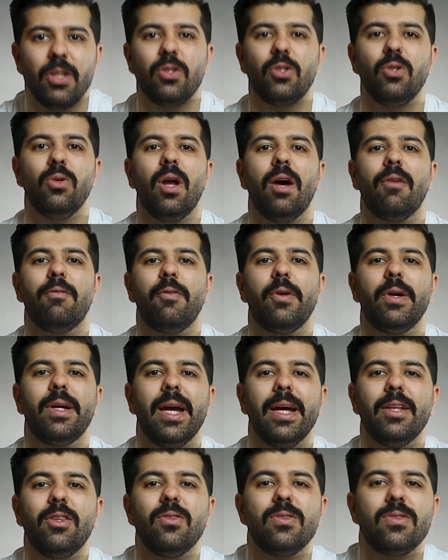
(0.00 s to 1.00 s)
Do not
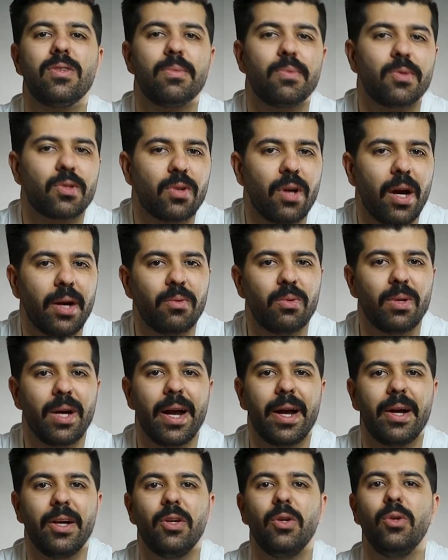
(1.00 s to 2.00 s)
forget to subscribe to
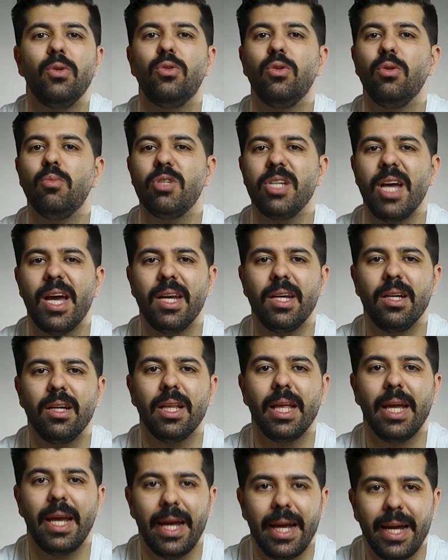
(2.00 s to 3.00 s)
our YouTube
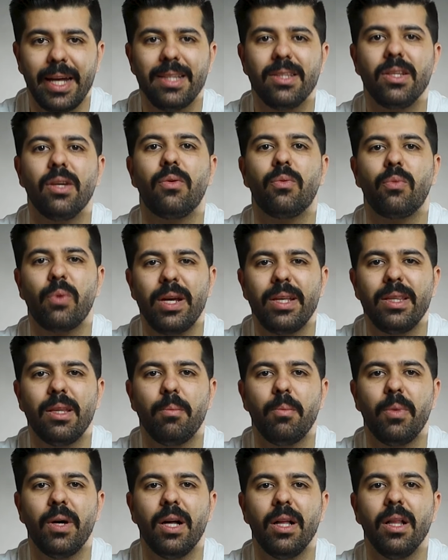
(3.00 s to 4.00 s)
channel and ring the
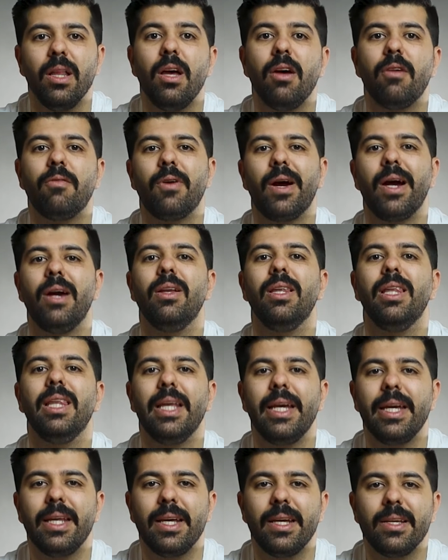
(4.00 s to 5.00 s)
bell for our
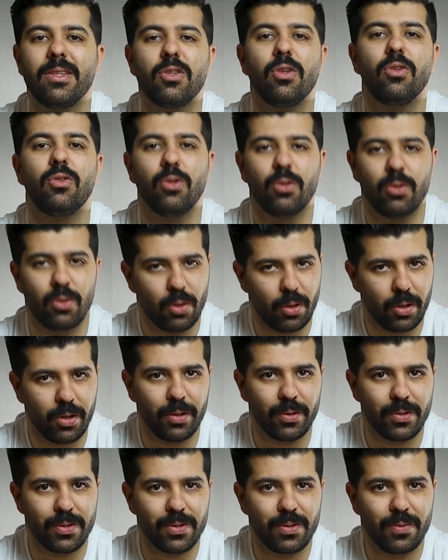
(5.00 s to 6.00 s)
latest
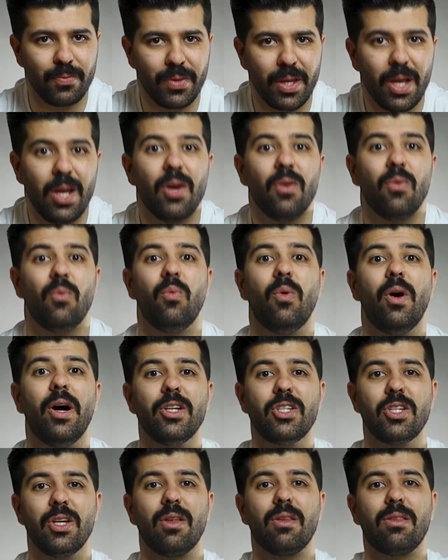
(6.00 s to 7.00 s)
tutorials.
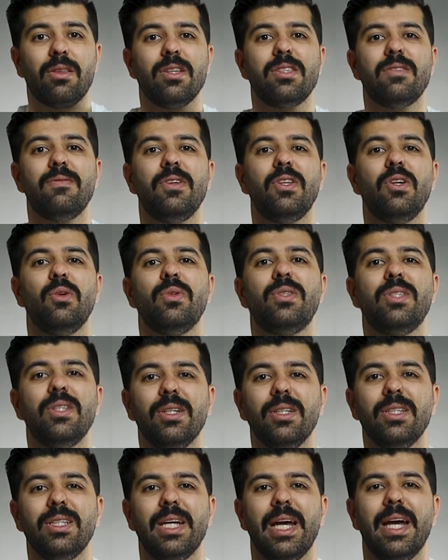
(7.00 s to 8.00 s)
Watch this video
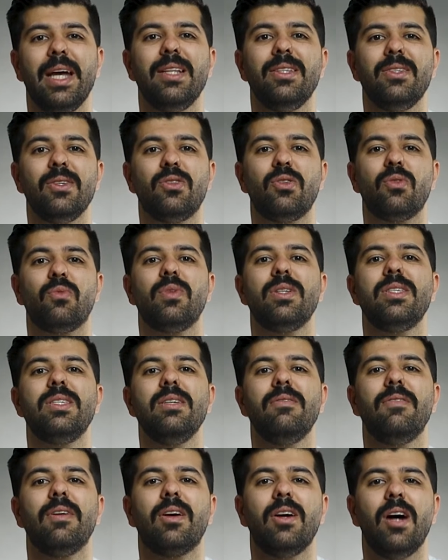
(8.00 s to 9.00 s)
till the end to
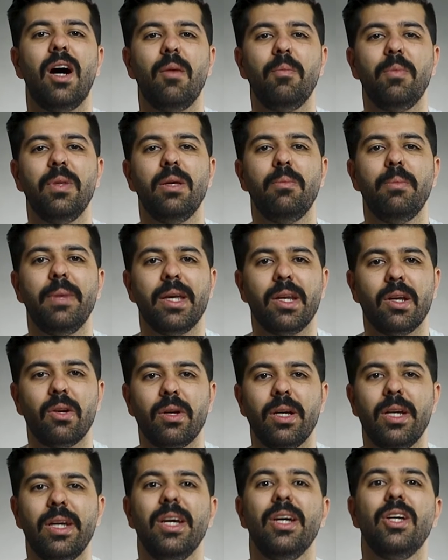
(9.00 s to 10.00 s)
receive a
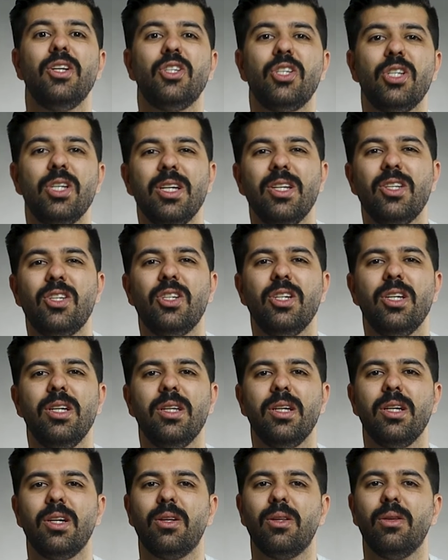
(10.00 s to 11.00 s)
complimentary cheat sheet
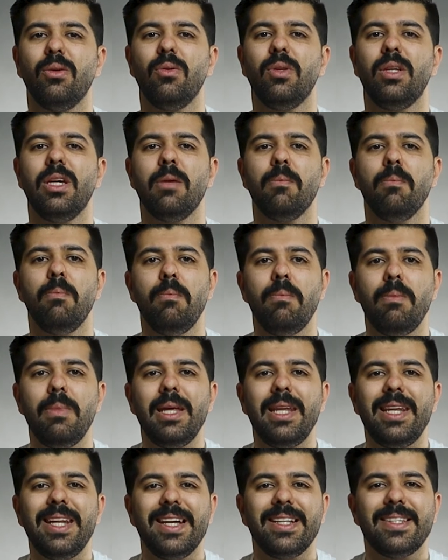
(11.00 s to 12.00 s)
including
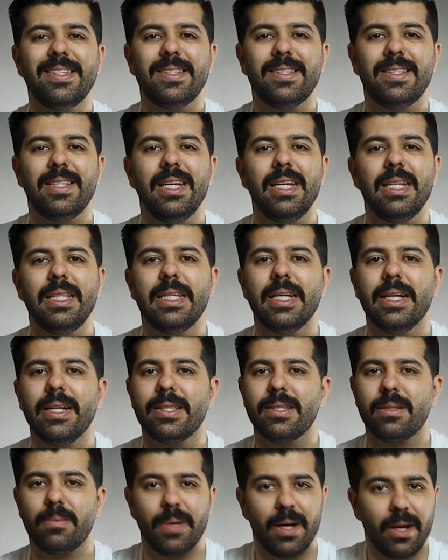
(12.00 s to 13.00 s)
minute
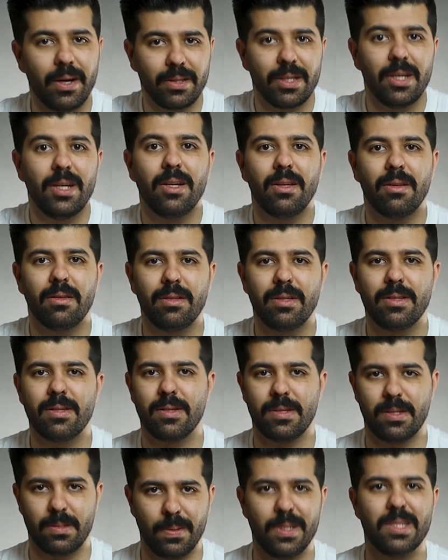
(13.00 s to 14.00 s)
details about this
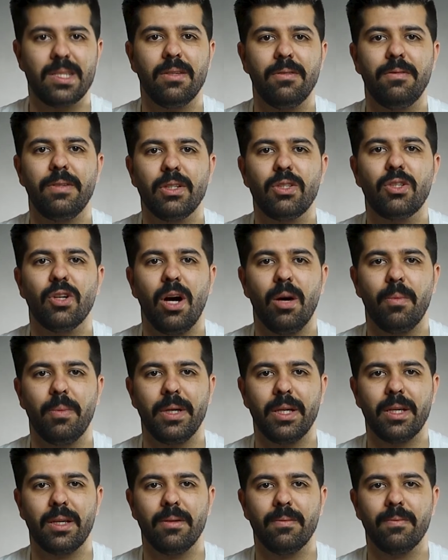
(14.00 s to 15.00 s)
specific
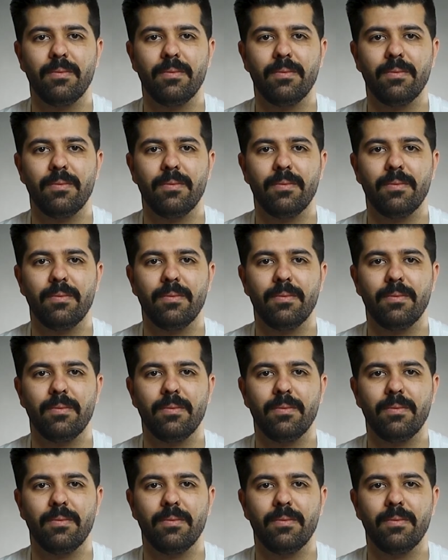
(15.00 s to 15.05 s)
topic.